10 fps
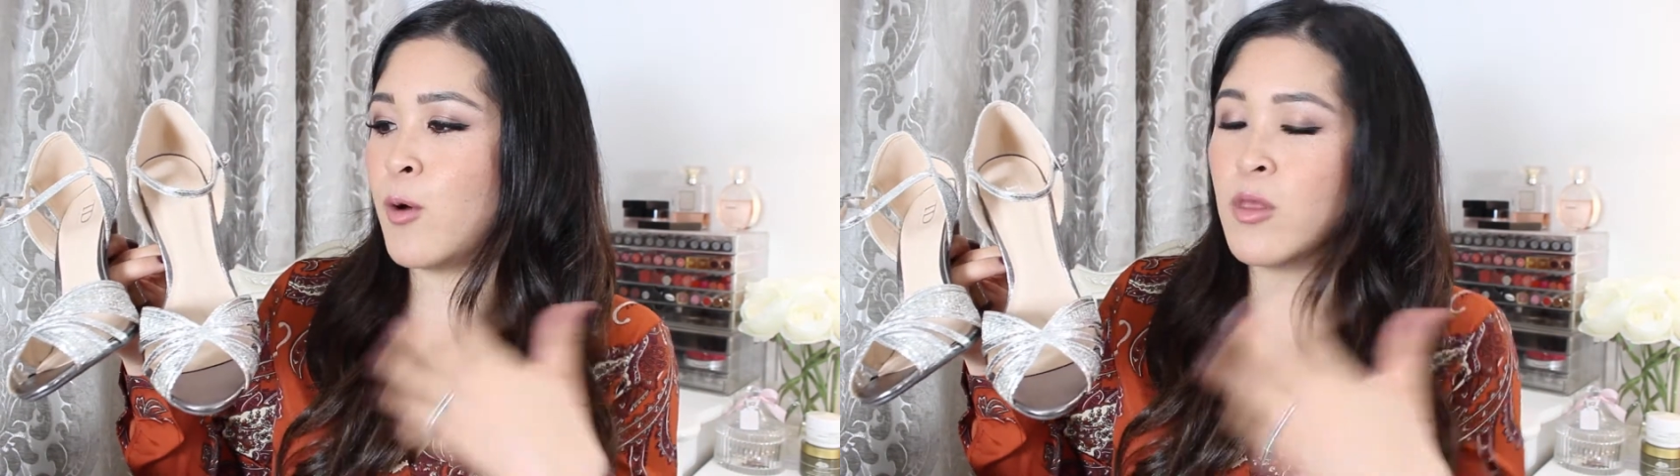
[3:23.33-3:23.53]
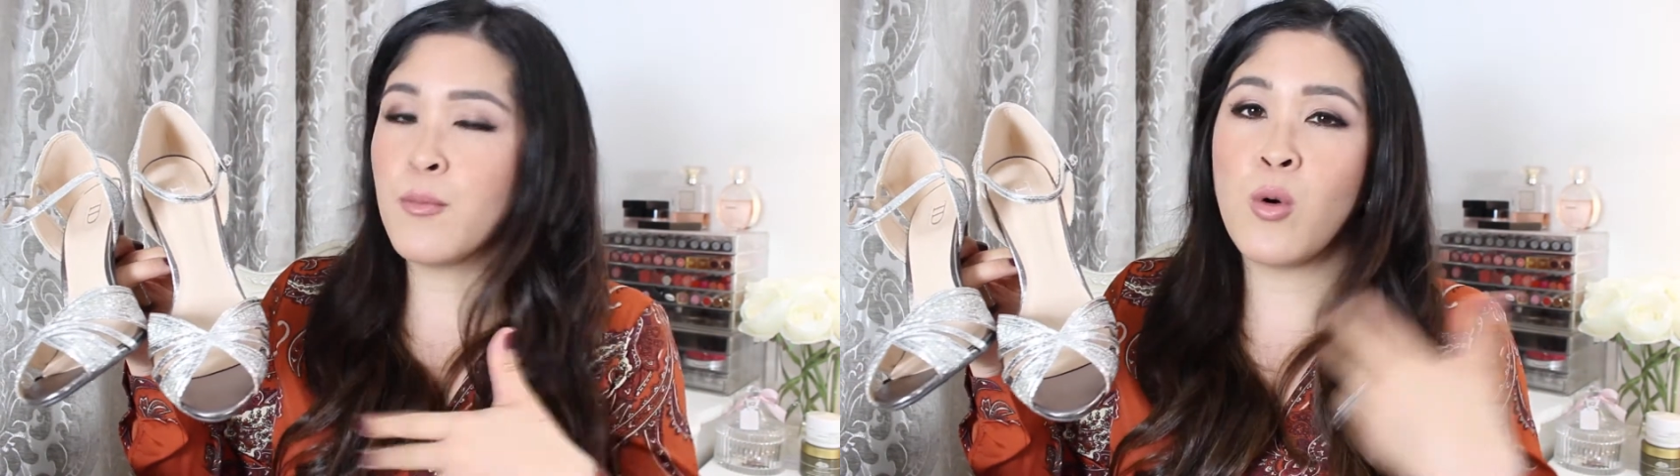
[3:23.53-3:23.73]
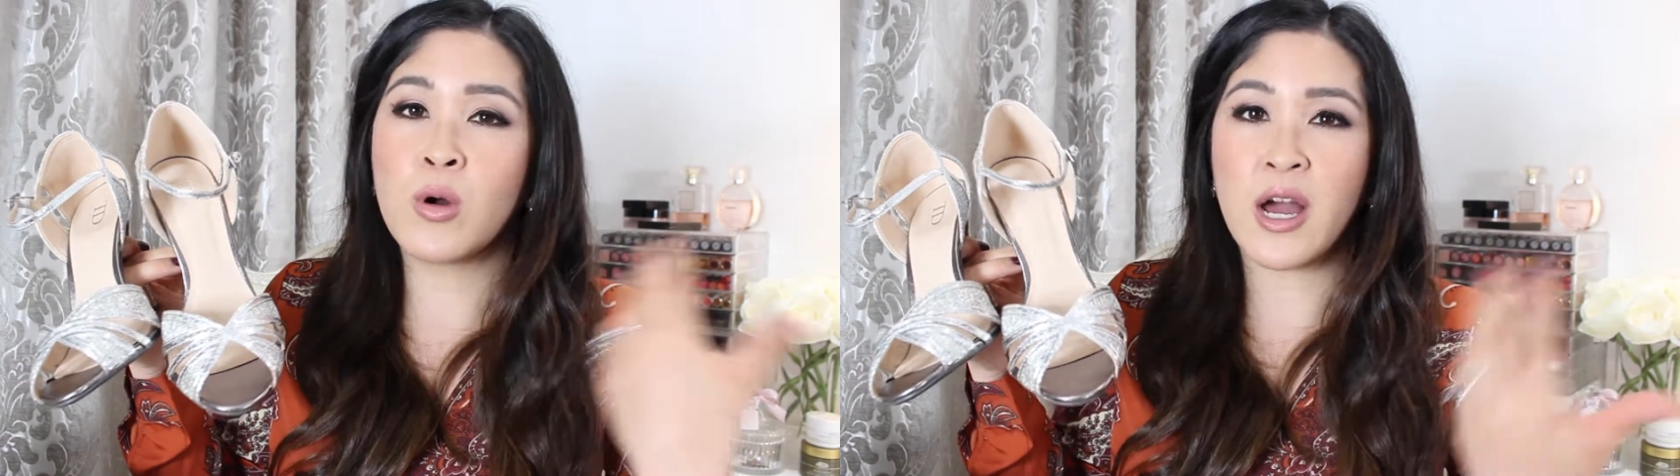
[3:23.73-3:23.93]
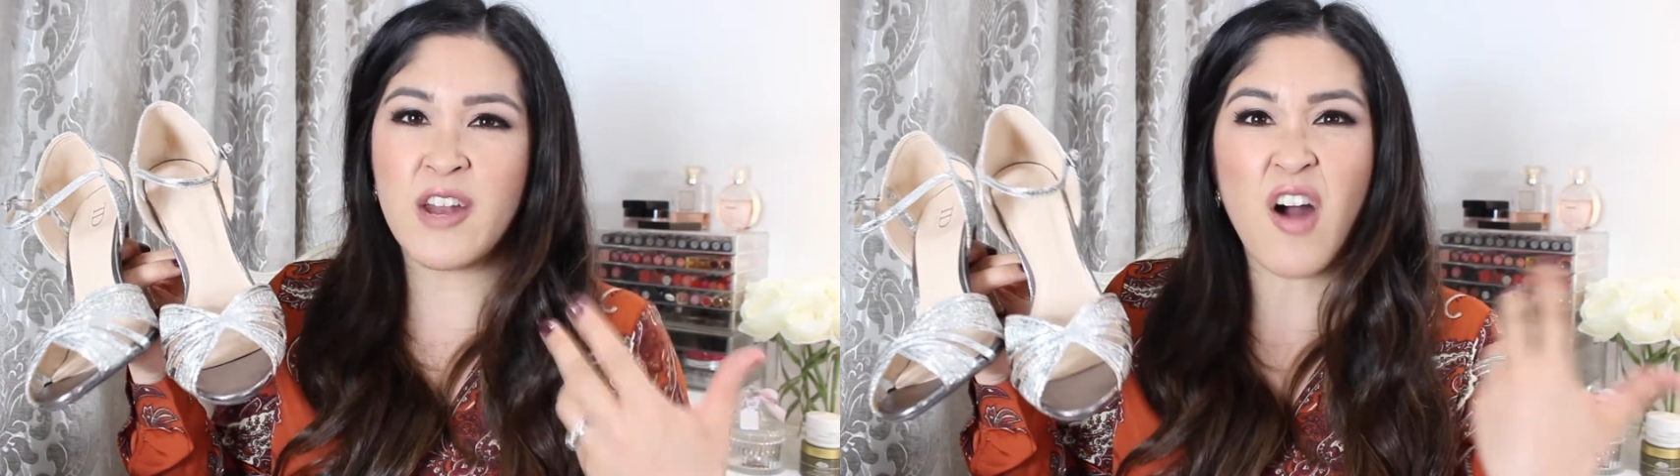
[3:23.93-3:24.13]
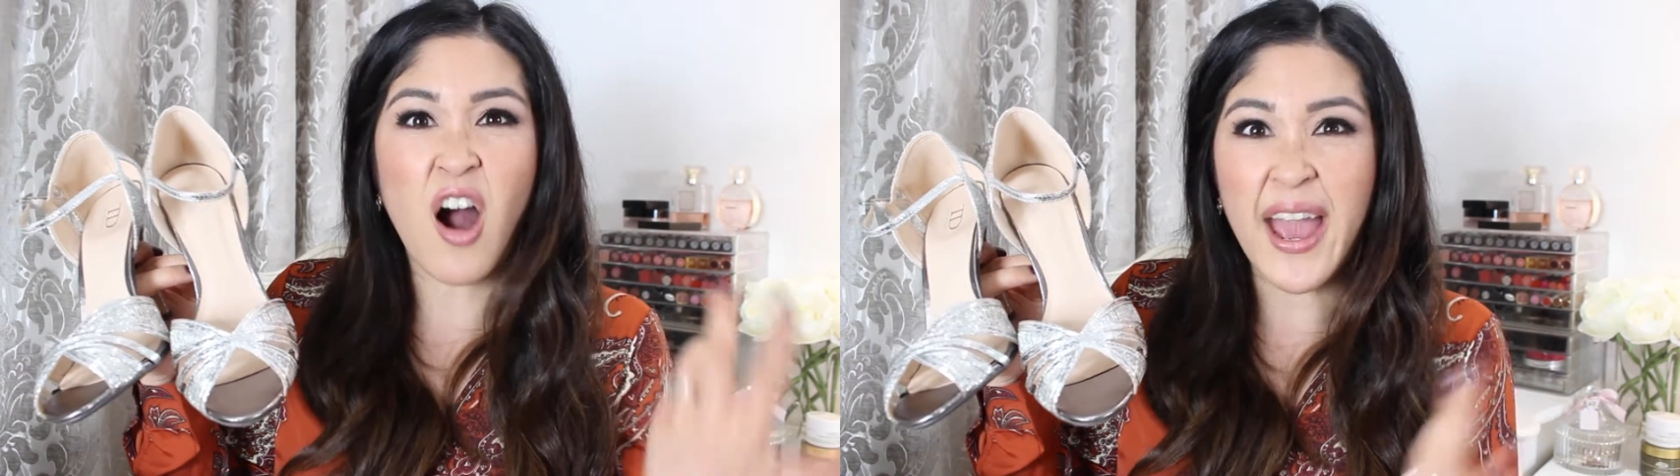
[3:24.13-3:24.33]
on the more
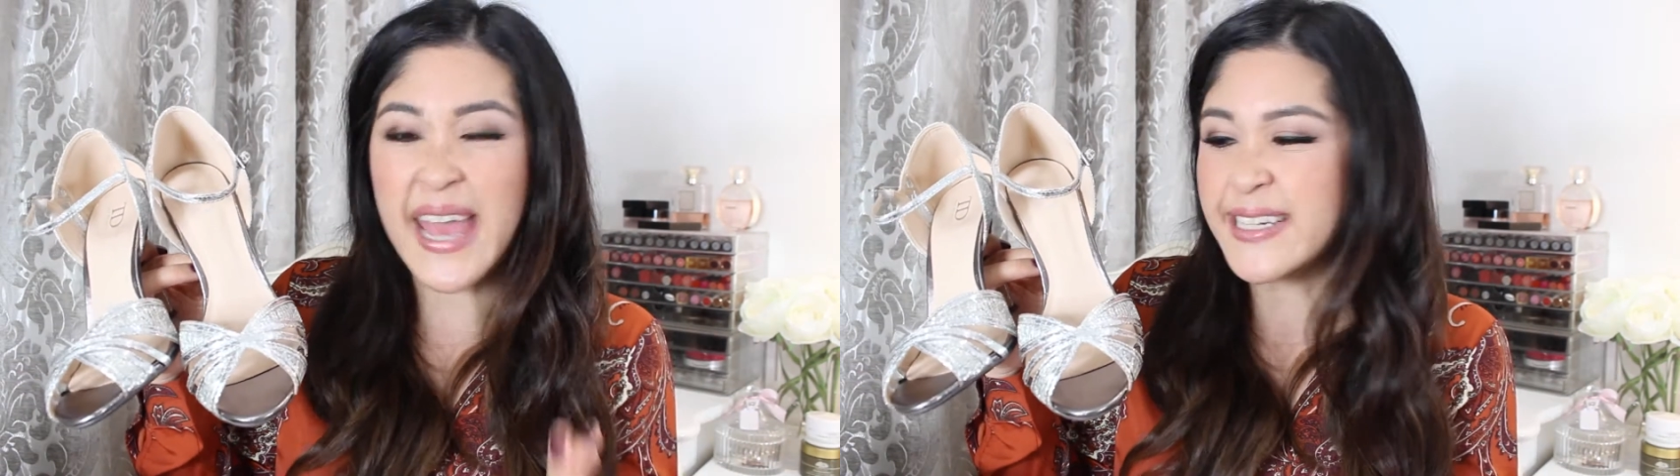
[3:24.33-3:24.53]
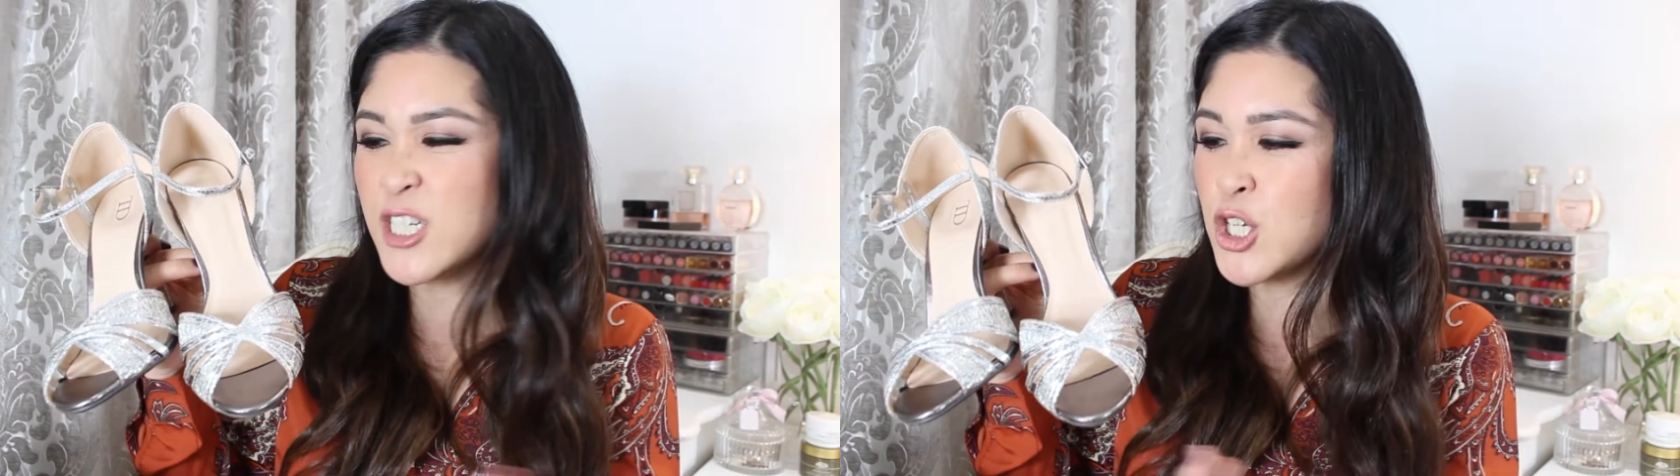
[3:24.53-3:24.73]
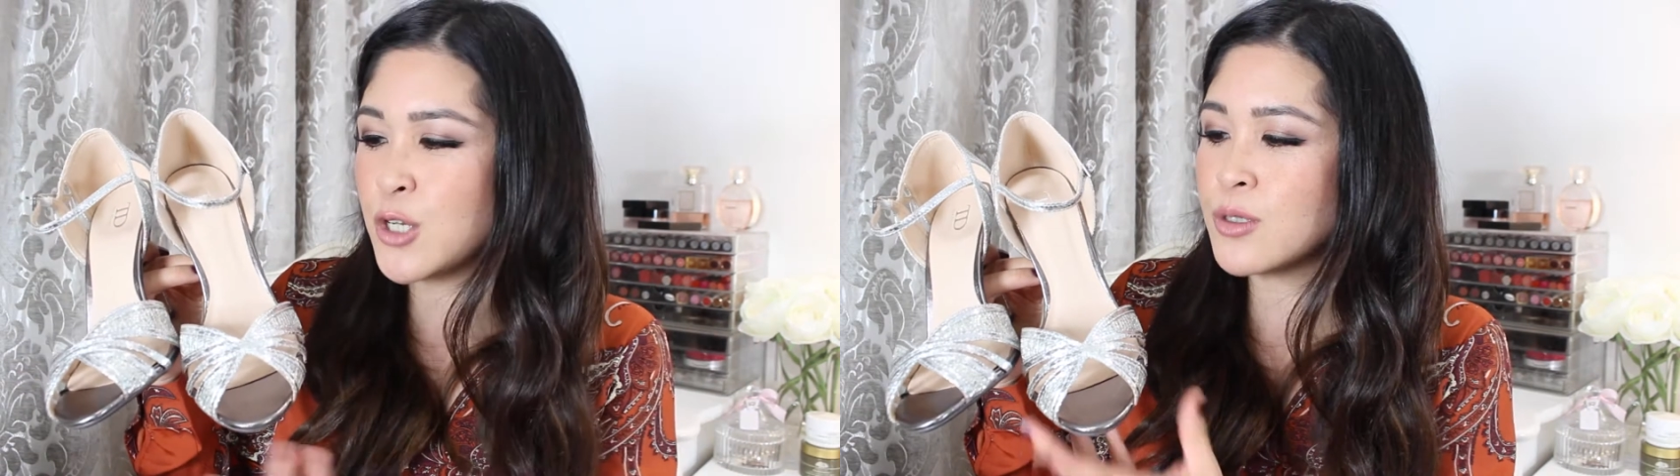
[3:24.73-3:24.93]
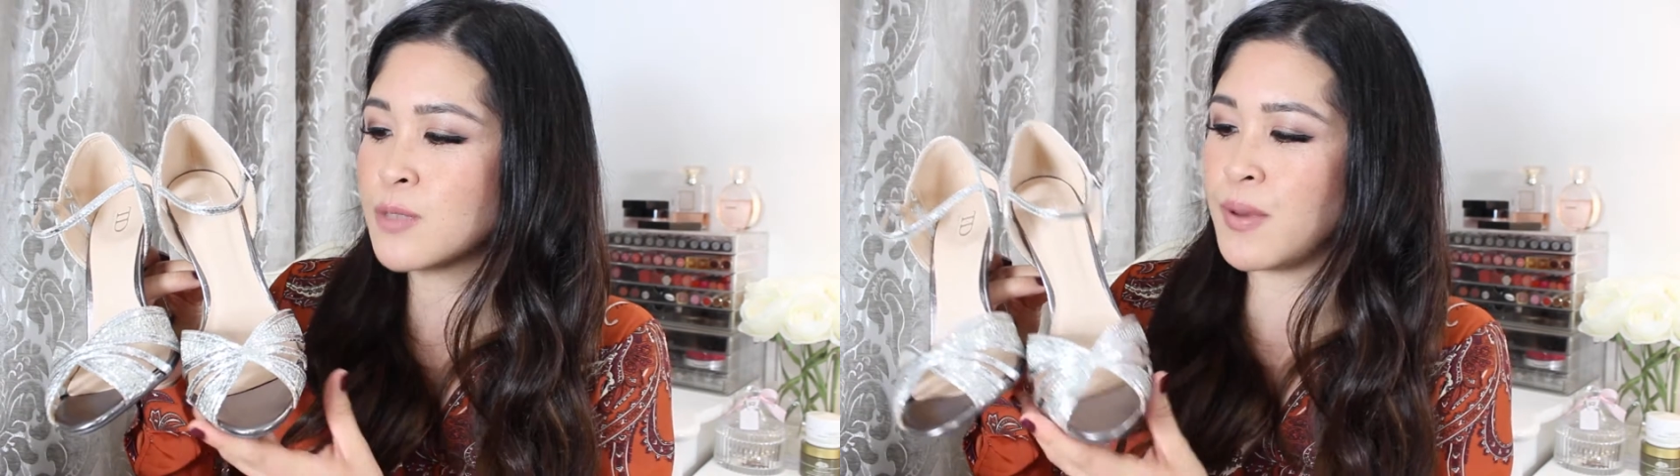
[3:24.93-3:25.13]
kind of high-end shoes.